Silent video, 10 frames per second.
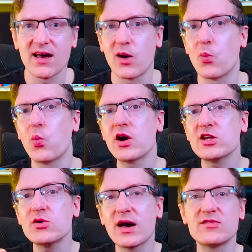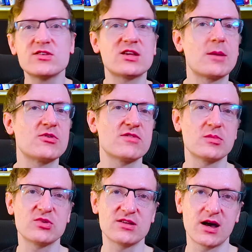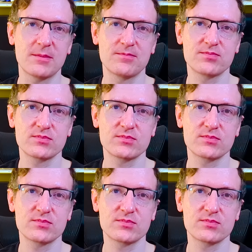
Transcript: And where do you have these types of empty time?